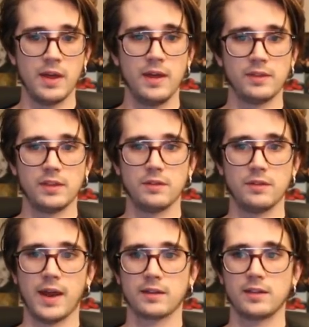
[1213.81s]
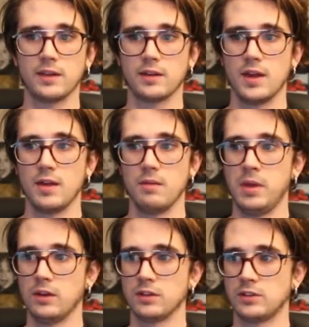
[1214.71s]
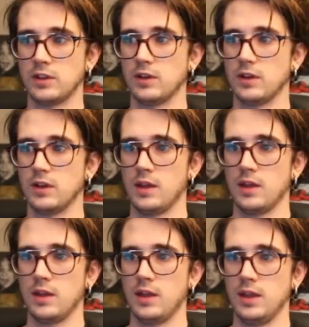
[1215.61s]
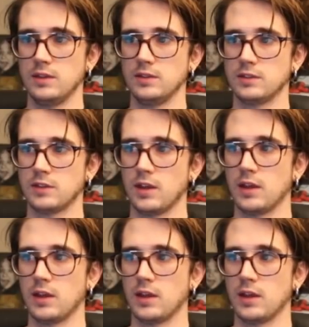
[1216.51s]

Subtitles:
than the fact that Peterson is